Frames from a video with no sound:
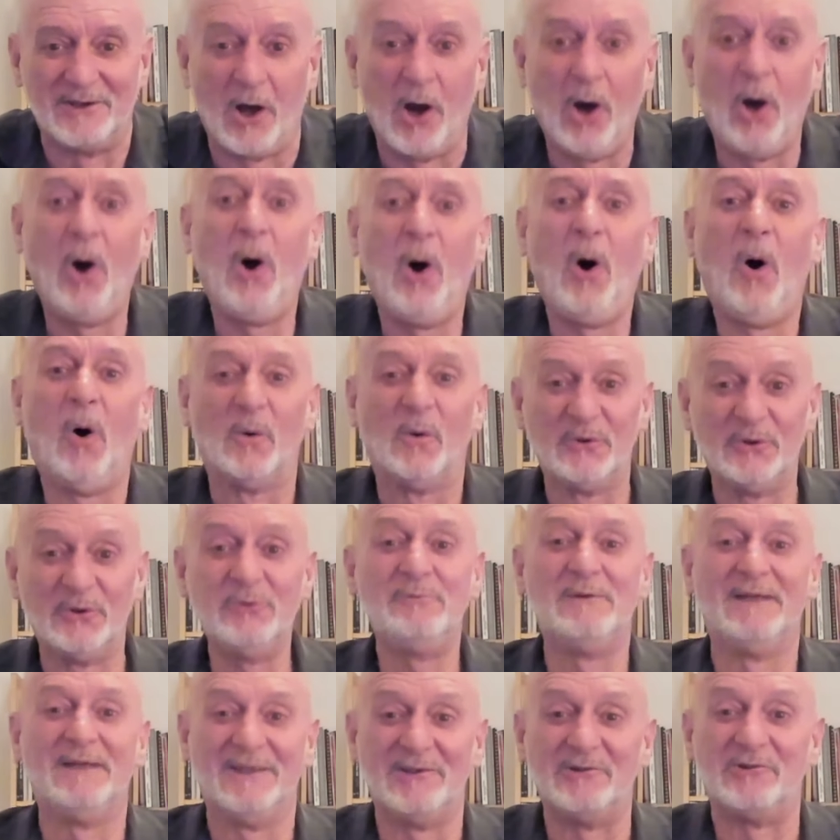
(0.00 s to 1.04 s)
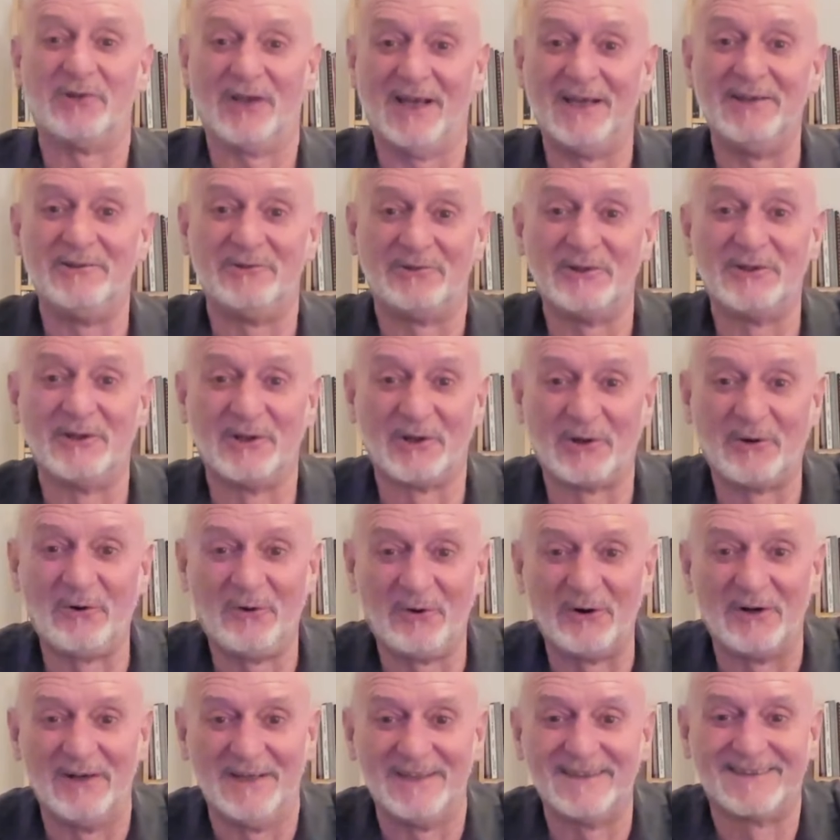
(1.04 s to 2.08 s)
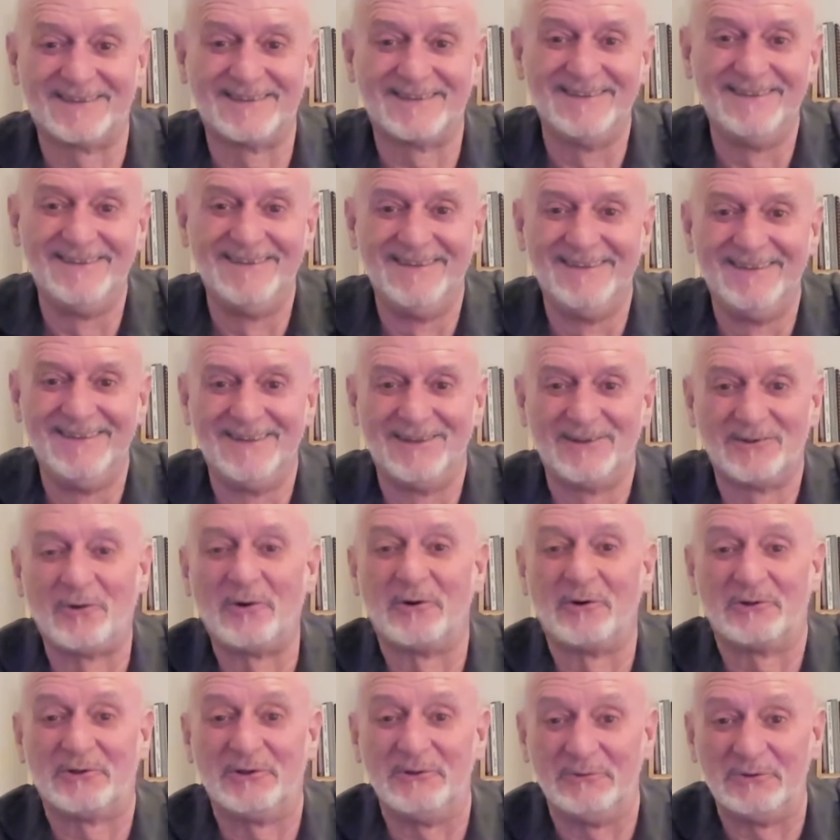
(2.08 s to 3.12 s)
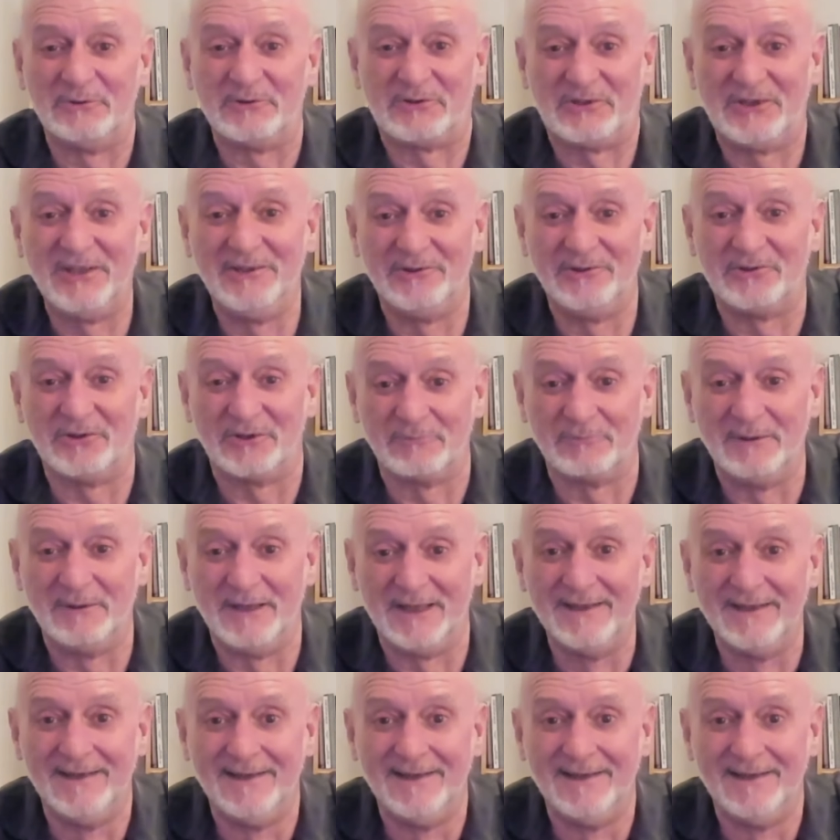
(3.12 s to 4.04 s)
oh, you mean changing the chords. Of course, he was teasing me.